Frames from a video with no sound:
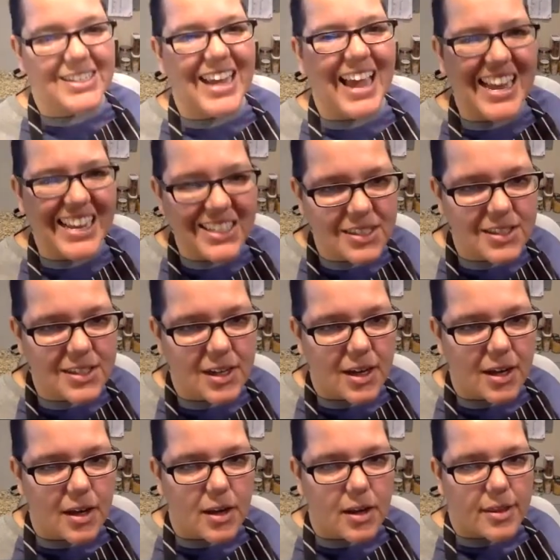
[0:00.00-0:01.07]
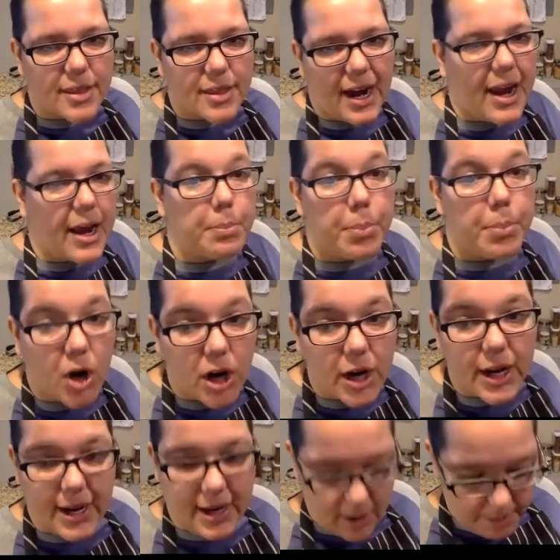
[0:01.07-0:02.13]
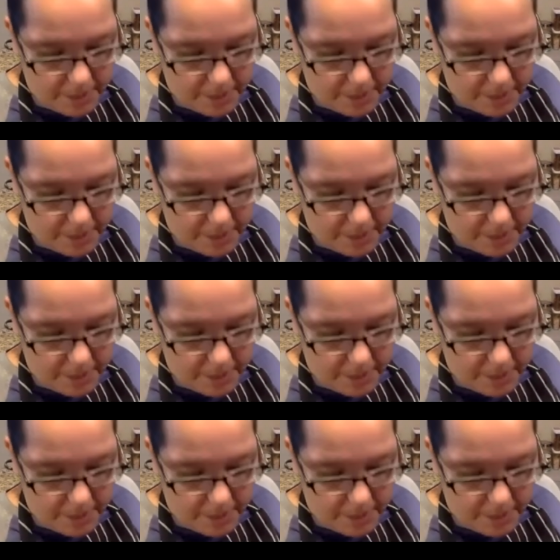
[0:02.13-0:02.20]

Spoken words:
taste that I had put in a